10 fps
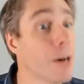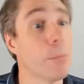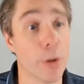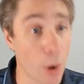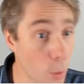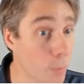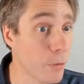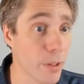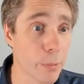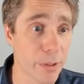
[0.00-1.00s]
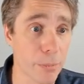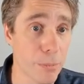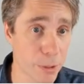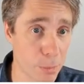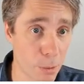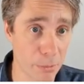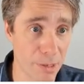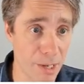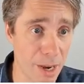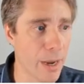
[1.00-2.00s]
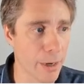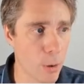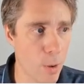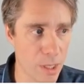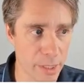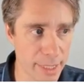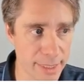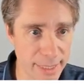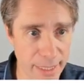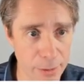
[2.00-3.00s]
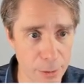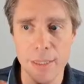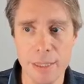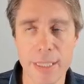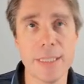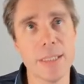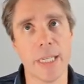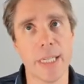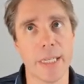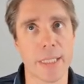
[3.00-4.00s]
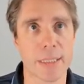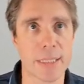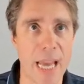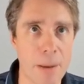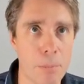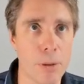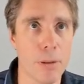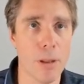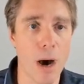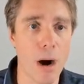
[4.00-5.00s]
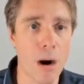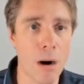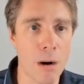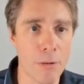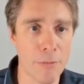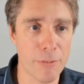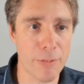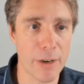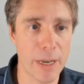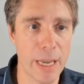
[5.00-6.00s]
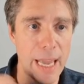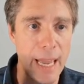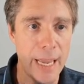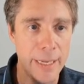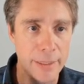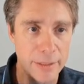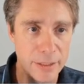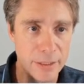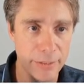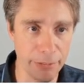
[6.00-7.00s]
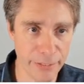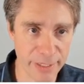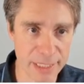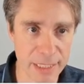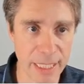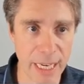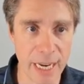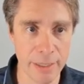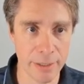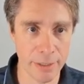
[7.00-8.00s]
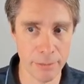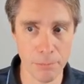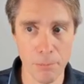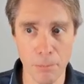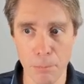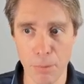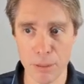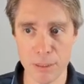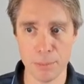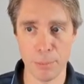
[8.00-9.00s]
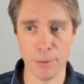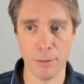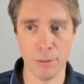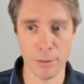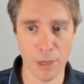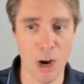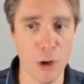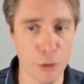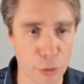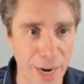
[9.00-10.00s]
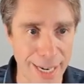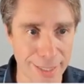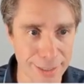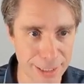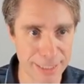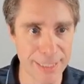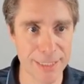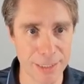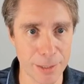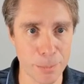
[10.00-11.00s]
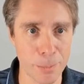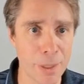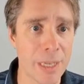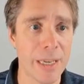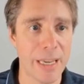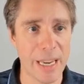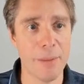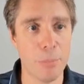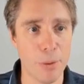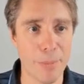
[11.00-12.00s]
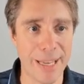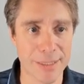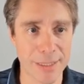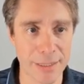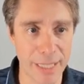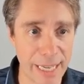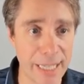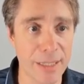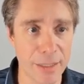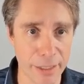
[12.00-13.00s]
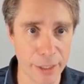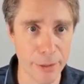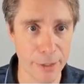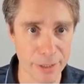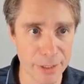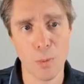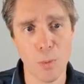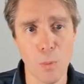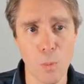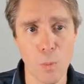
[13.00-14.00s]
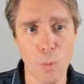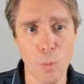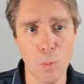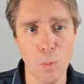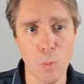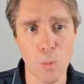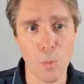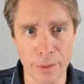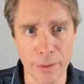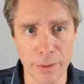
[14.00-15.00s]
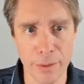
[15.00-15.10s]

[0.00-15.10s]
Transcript: but hopefully with a much more reliable quality signal. This is an example of a sophisticated multiple contract system implemented in Locutus. One of the